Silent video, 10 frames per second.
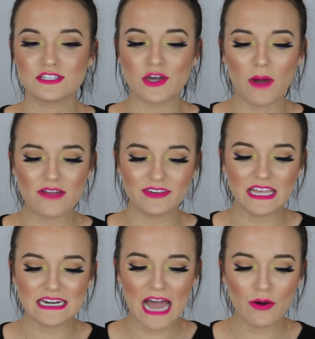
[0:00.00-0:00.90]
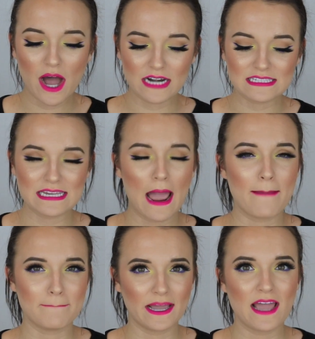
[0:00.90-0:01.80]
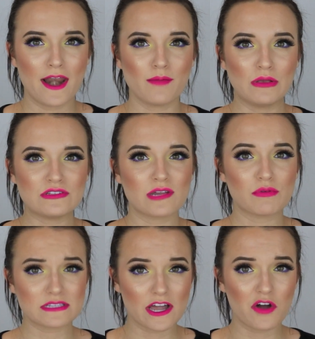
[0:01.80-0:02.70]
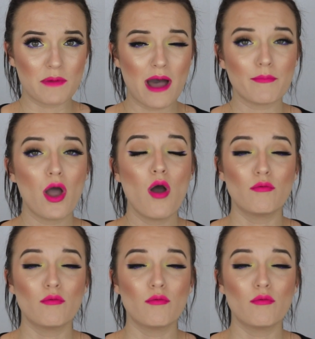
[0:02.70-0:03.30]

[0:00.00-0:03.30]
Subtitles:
So I feel like now, honestly, I might end up using Prosecco Pop